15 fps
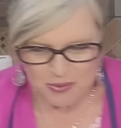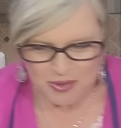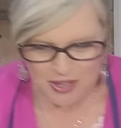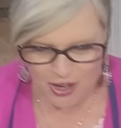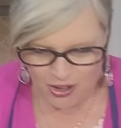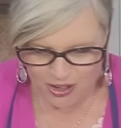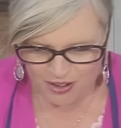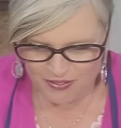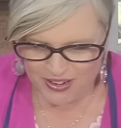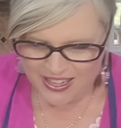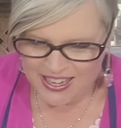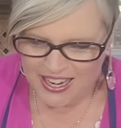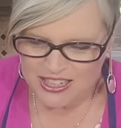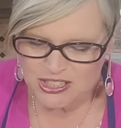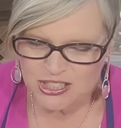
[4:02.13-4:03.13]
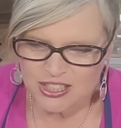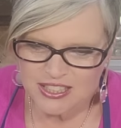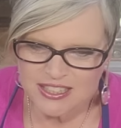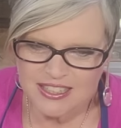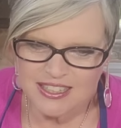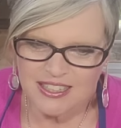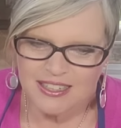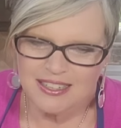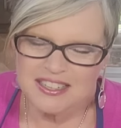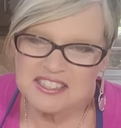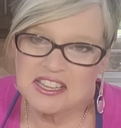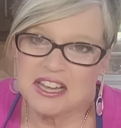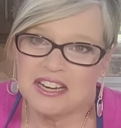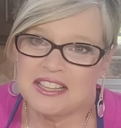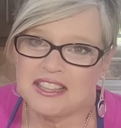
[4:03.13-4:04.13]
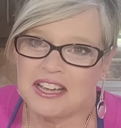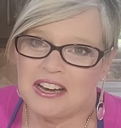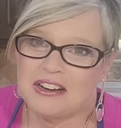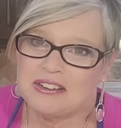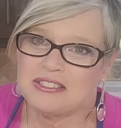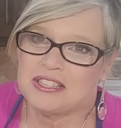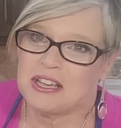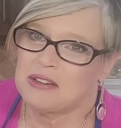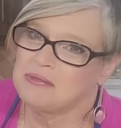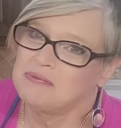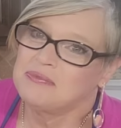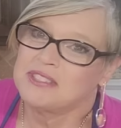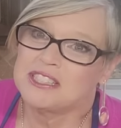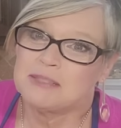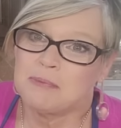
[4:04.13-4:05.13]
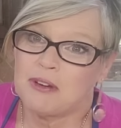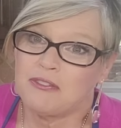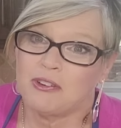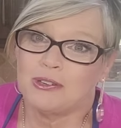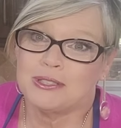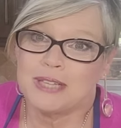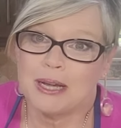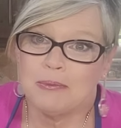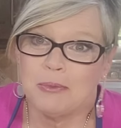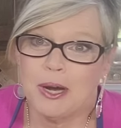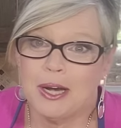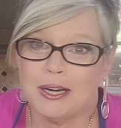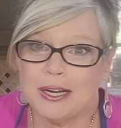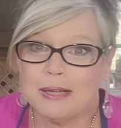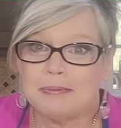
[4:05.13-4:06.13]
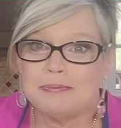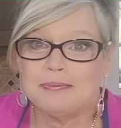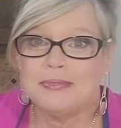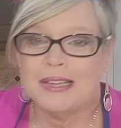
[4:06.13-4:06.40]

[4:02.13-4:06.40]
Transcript: Went on our vacation, got it there, so it's my first time wearing it.